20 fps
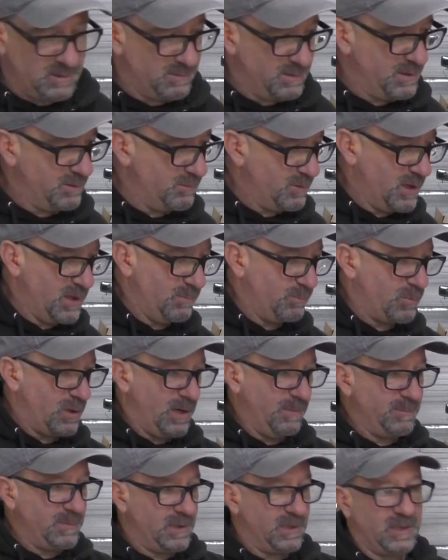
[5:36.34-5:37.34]
I'm gonna
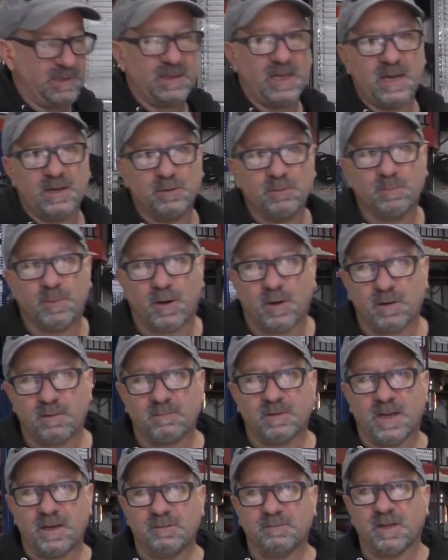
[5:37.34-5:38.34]
prep and get that new part,
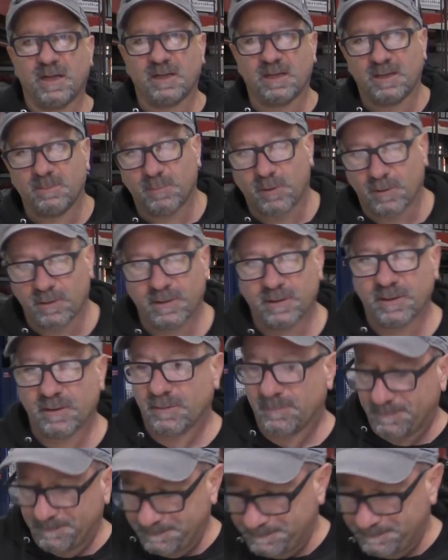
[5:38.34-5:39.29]
that new light line part in there.